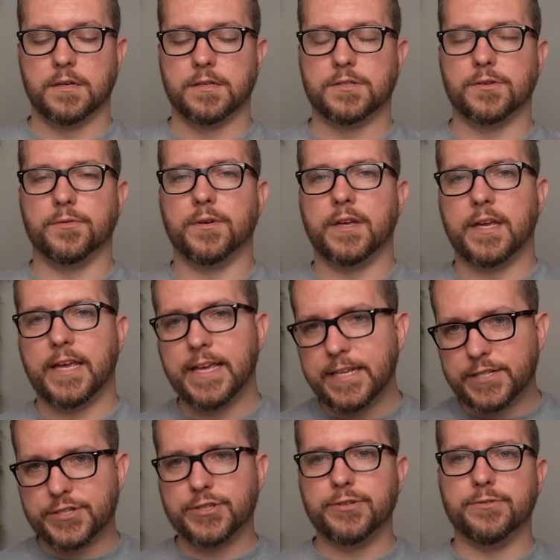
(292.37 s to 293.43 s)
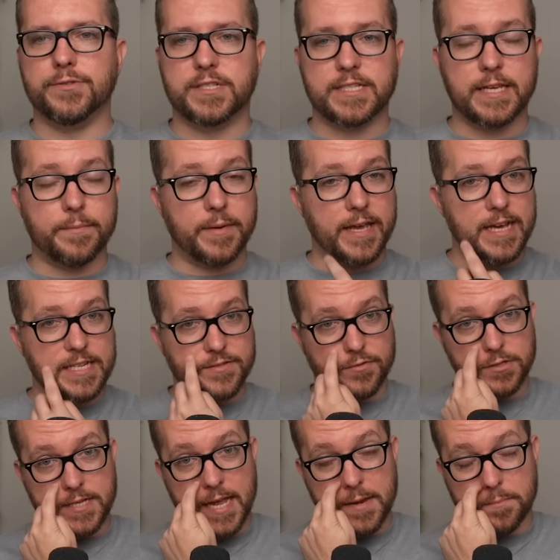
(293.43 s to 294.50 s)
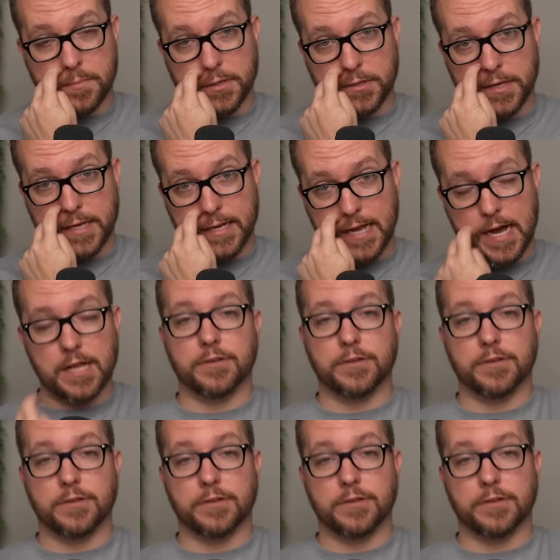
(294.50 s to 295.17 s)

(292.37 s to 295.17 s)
So he sued CBS for $10 billion